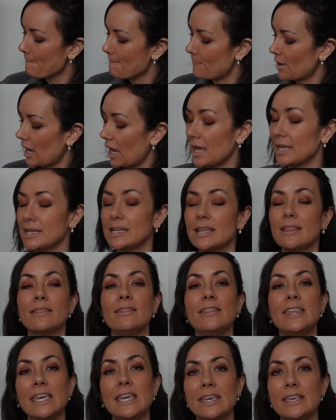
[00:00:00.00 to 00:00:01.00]
but
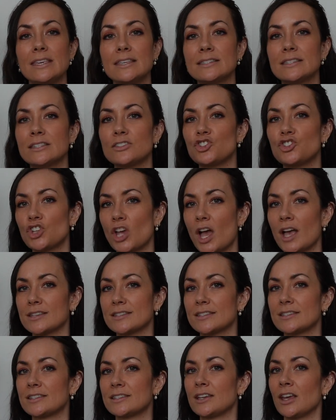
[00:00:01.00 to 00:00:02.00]
these
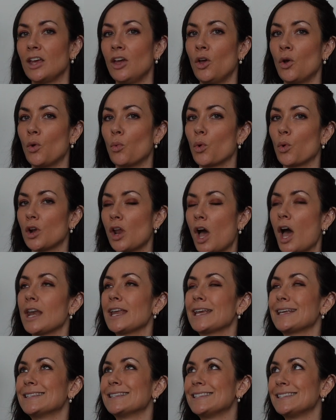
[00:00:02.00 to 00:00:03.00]
just were not
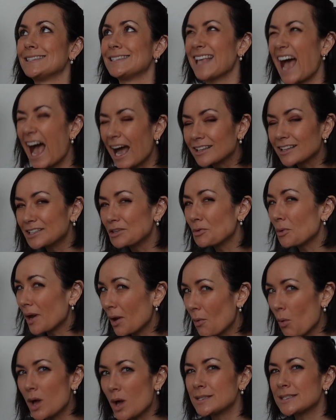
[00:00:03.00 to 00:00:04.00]
exactly what
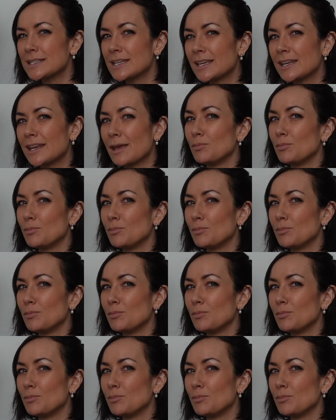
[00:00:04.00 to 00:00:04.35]
I wanted.